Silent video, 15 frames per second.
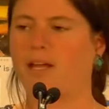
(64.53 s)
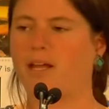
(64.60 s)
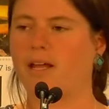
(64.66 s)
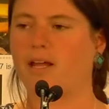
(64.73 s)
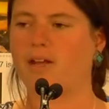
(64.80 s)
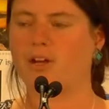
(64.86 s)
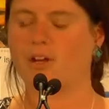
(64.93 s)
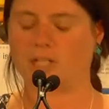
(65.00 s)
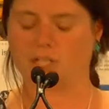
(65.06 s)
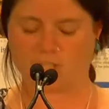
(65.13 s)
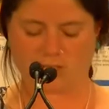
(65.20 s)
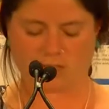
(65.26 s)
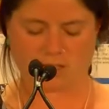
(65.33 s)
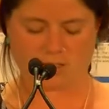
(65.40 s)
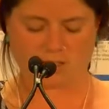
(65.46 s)
and
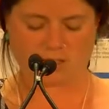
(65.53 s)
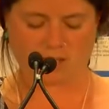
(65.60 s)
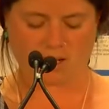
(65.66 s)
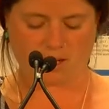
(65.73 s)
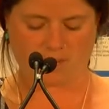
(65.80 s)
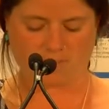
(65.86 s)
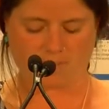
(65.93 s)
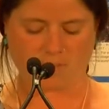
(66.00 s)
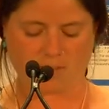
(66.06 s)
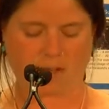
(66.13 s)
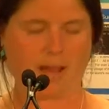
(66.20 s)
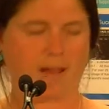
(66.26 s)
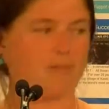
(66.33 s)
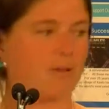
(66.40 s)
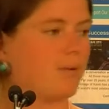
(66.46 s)
nourishes
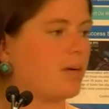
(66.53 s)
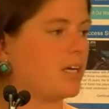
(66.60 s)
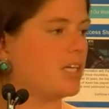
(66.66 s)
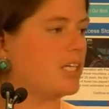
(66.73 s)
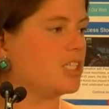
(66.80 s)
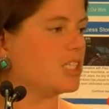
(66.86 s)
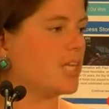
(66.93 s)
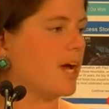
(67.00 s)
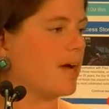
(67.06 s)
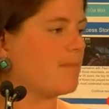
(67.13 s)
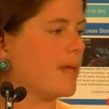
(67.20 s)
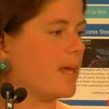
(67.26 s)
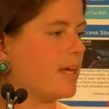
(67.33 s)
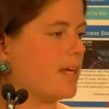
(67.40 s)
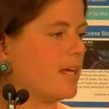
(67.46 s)
everyone each
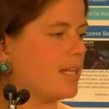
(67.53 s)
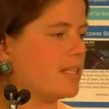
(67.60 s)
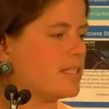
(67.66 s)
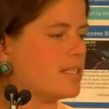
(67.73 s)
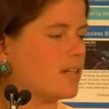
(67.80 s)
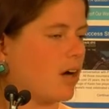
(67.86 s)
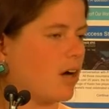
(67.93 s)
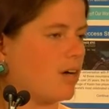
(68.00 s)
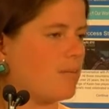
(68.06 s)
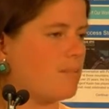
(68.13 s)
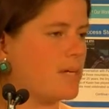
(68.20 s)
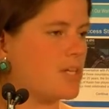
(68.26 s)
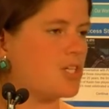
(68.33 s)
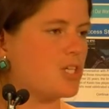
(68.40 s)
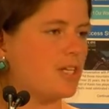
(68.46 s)
time they eat. Our
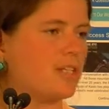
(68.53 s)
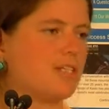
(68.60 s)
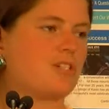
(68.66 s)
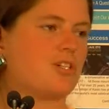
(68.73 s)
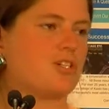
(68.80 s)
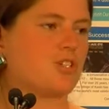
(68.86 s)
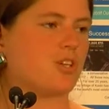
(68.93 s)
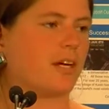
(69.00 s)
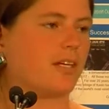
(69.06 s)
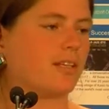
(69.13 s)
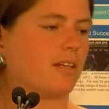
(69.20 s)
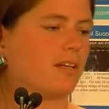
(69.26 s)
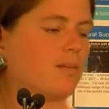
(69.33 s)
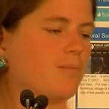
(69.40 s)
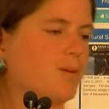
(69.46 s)
mission is to
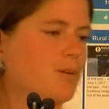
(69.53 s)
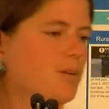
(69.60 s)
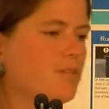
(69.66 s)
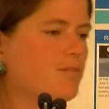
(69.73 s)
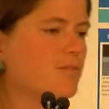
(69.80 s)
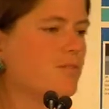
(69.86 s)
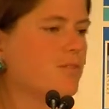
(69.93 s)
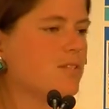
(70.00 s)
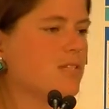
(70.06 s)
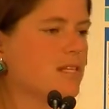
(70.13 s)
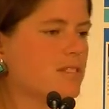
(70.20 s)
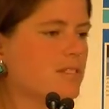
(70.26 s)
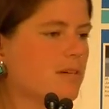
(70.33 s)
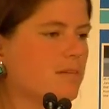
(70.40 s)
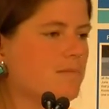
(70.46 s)
strengthen community food
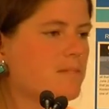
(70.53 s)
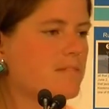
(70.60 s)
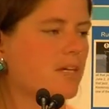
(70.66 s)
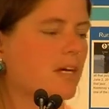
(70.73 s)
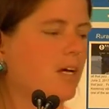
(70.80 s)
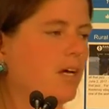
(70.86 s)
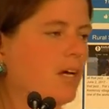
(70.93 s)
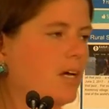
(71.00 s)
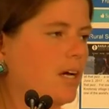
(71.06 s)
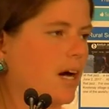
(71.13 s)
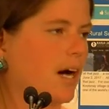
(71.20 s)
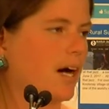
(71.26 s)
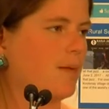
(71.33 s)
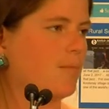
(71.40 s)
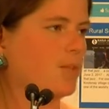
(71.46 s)
systems,
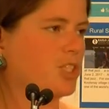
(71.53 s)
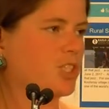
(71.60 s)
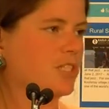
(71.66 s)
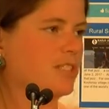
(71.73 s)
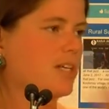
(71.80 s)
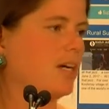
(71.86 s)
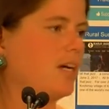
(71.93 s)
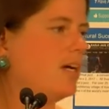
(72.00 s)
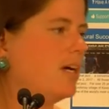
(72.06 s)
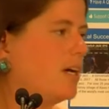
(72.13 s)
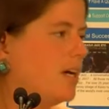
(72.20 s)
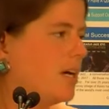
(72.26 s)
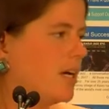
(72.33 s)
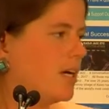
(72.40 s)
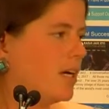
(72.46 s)
which is,
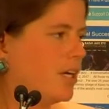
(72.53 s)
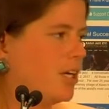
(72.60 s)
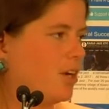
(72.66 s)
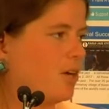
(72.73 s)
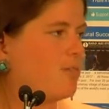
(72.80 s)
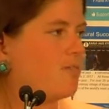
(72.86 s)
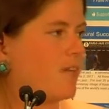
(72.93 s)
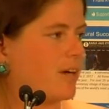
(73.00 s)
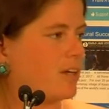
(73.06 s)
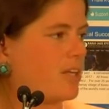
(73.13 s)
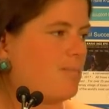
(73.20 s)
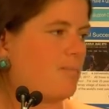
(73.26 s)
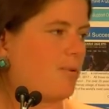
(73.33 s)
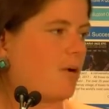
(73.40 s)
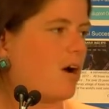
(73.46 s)

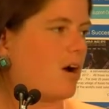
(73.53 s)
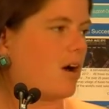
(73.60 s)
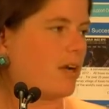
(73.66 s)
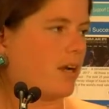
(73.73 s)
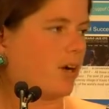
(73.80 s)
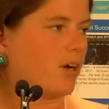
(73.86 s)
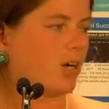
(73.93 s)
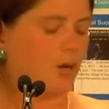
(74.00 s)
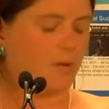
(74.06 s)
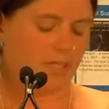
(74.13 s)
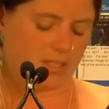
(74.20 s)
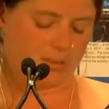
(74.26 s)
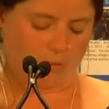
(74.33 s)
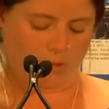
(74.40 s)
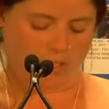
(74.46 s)
fairly broad, and I'll go
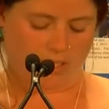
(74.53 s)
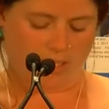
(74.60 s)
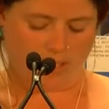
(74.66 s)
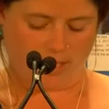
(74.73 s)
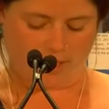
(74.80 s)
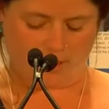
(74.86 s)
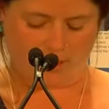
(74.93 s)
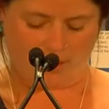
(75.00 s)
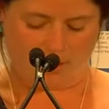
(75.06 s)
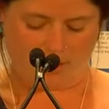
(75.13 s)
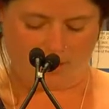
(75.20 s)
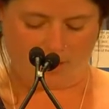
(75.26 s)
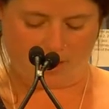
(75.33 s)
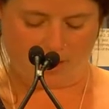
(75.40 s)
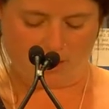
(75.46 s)
into more details
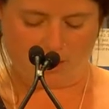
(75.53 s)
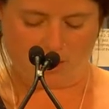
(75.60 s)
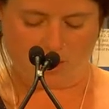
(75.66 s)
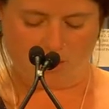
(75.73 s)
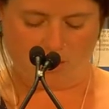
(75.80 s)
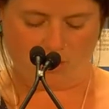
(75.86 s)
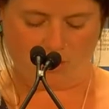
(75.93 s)
about that. So